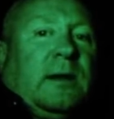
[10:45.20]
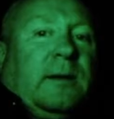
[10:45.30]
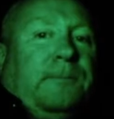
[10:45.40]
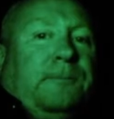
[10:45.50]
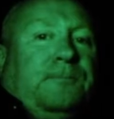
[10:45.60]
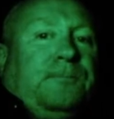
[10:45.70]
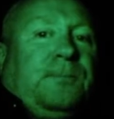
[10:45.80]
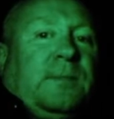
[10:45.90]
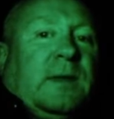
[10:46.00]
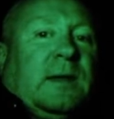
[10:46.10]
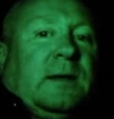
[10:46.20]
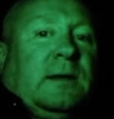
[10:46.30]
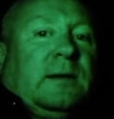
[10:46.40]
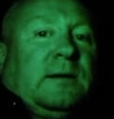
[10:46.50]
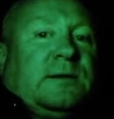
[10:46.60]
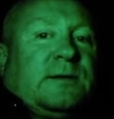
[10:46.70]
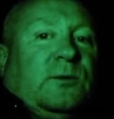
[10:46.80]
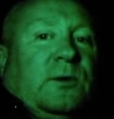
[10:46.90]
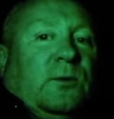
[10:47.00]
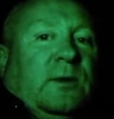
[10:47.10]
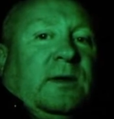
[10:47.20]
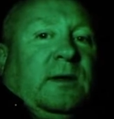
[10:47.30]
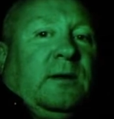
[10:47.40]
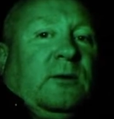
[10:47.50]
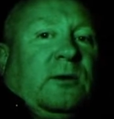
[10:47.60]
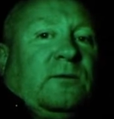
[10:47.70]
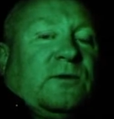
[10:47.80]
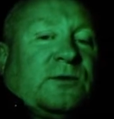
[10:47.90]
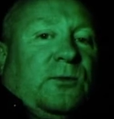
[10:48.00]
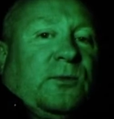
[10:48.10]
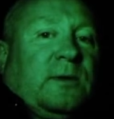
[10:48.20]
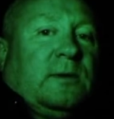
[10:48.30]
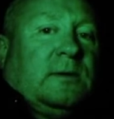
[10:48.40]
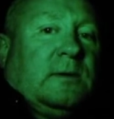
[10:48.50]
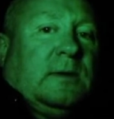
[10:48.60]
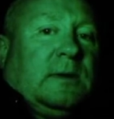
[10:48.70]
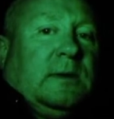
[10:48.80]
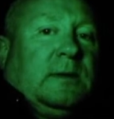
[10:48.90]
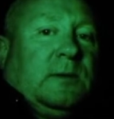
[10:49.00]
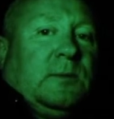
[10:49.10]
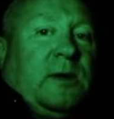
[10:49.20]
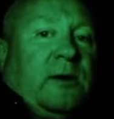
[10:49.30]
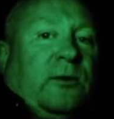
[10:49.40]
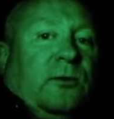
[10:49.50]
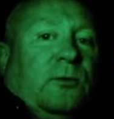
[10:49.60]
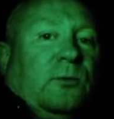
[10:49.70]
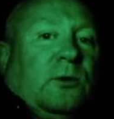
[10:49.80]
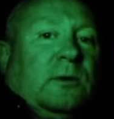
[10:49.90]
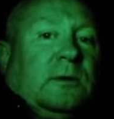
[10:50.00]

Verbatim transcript: that was me. Mine now. You see, we're here looking for something paranormal.